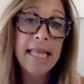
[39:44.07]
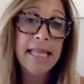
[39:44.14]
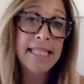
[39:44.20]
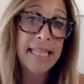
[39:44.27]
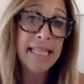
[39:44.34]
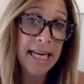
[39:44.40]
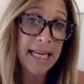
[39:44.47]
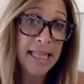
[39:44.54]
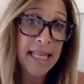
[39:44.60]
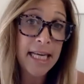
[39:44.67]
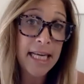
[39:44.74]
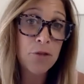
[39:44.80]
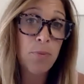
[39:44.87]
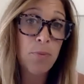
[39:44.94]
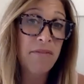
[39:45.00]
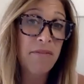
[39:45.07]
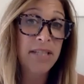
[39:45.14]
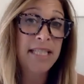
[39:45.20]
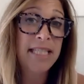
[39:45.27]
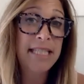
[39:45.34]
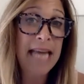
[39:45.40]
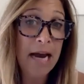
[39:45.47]
The second thing is we have a
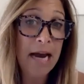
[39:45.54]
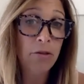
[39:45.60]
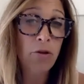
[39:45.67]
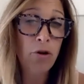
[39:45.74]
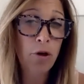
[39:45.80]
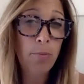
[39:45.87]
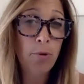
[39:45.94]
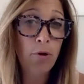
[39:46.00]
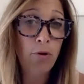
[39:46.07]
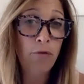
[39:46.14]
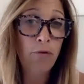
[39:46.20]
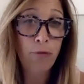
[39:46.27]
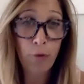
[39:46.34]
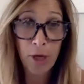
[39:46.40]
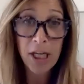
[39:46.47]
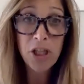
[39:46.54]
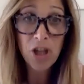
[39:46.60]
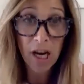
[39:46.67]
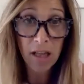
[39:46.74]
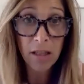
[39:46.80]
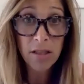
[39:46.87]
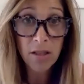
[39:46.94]
downloadable free
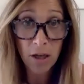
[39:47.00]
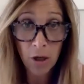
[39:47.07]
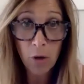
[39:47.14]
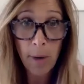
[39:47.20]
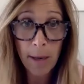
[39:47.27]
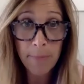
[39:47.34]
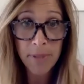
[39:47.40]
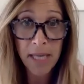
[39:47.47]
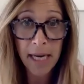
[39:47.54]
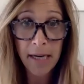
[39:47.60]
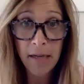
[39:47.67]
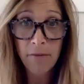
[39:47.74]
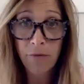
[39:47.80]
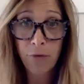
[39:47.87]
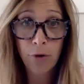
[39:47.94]
checklist on our website